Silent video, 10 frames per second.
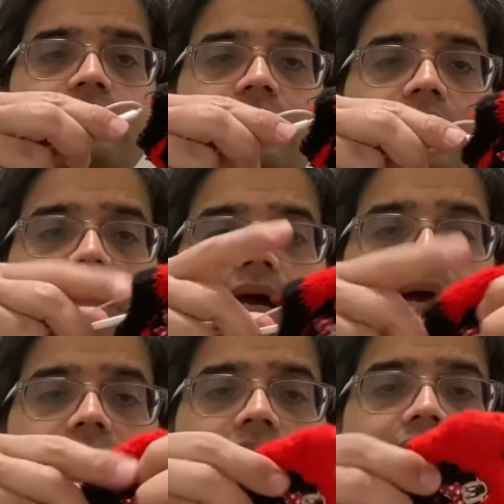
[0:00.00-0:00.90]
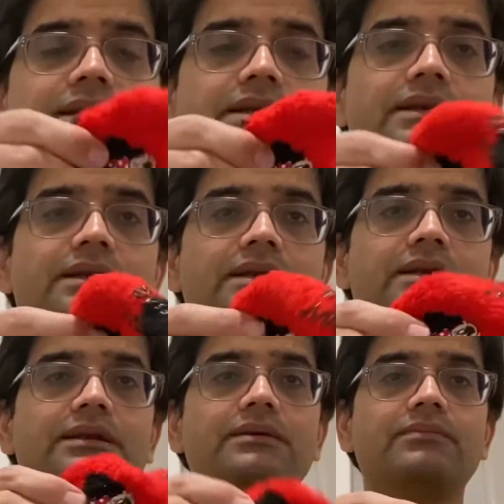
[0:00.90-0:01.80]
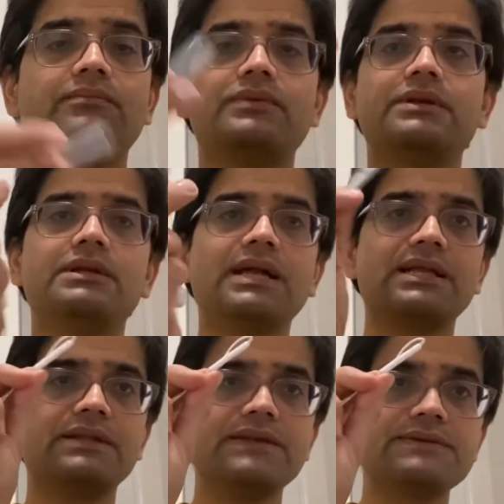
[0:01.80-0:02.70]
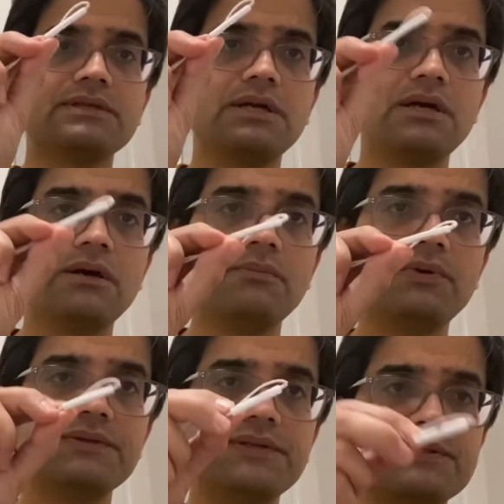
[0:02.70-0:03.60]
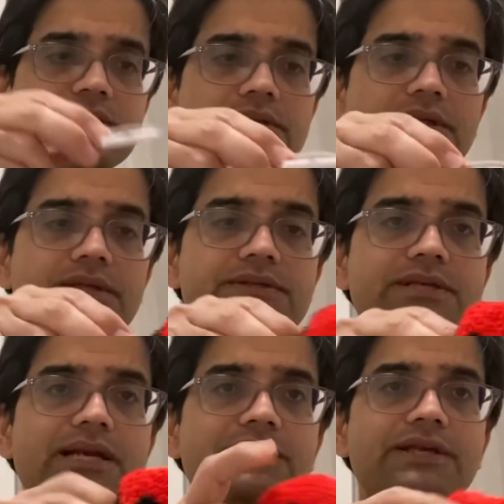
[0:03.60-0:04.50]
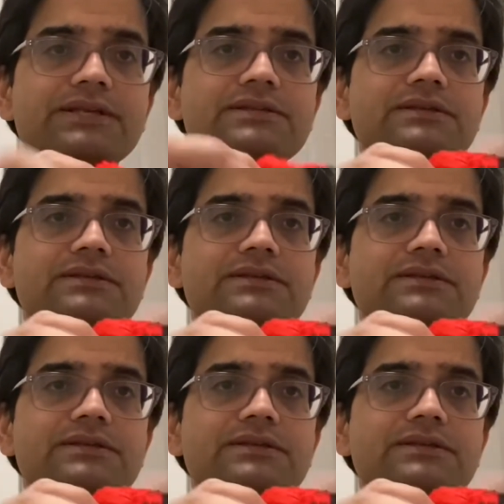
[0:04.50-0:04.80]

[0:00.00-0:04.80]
and like this, put this inside this